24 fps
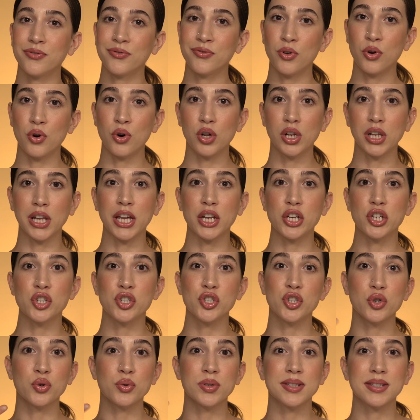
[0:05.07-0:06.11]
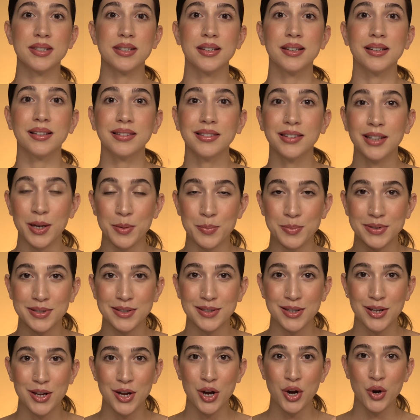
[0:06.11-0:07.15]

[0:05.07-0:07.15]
full, and juicy lips